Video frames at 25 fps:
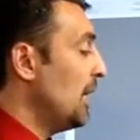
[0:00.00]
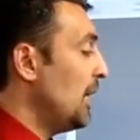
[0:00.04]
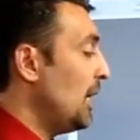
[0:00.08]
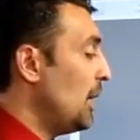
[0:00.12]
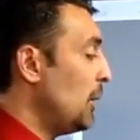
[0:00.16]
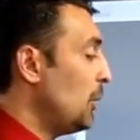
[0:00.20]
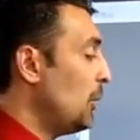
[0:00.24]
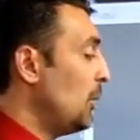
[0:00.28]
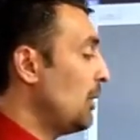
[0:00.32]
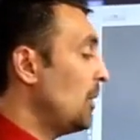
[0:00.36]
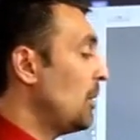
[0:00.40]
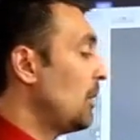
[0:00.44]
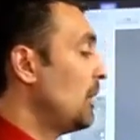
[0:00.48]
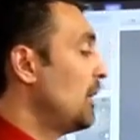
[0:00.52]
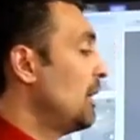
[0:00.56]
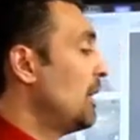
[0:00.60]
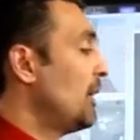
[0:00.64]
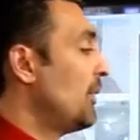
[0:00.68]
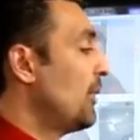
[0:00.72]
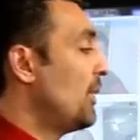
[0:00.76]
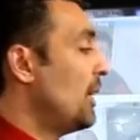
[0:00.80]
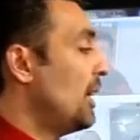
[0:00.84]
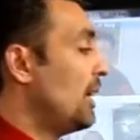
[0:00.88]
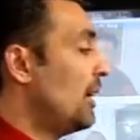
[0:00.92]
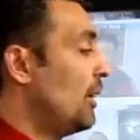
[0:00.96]
it will
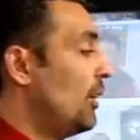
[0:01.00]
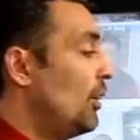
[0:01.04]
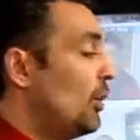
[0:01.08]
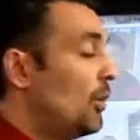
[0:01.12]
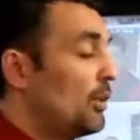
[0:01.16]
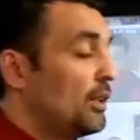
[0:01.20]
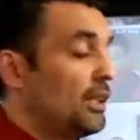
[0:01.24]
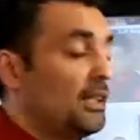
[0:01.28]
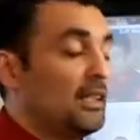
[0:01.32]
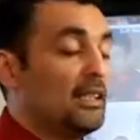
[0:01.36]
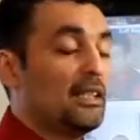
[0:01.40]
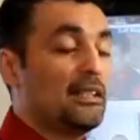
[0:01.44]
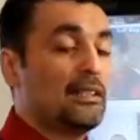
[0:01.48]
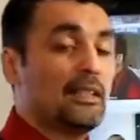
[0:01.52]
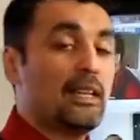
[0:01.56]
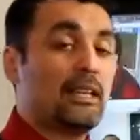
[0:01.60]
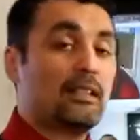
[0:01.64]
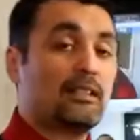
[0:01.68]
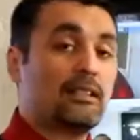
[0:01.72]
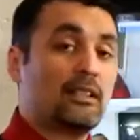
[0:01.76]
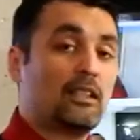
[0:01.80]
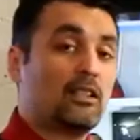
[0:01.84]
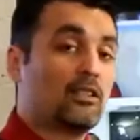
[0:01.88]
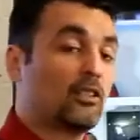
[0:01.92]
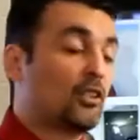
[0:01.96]
then load in this
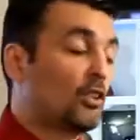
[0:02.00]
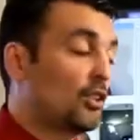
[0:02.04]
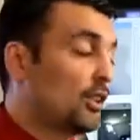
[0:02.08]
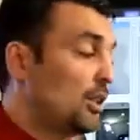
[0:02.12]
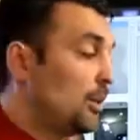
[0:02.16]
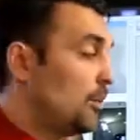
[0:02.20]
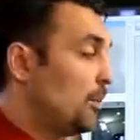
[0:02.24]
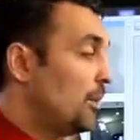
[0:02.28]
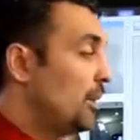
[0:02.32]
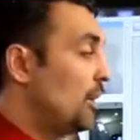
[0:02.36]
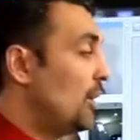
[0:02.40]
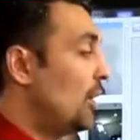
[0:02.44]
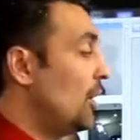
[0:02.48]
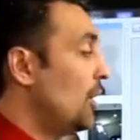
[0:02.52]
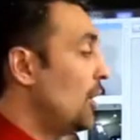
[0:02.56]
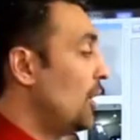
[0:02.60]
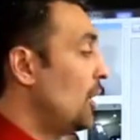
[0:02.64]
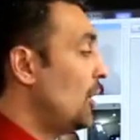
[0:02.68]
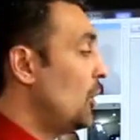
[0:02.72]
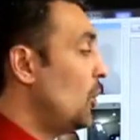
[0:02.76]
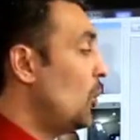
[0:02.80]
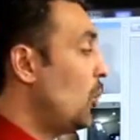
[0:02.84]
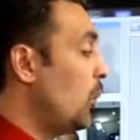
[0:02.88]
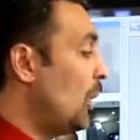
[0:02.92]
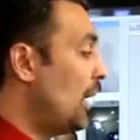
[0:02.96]
Excel document
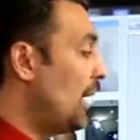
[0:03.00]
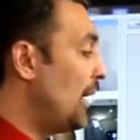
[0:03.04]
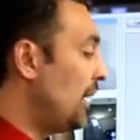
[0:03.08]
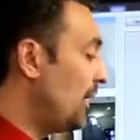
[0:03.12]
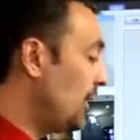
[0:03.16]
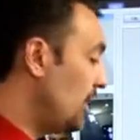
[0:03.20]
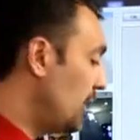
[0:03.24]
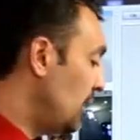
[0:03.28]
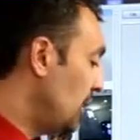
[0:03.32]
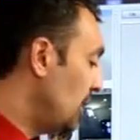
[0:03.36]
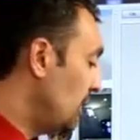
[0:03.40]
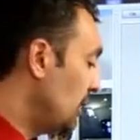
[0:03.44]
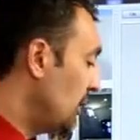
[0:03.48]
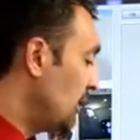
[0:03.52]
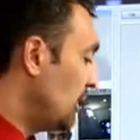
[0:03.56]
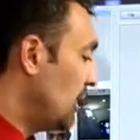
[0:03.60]
with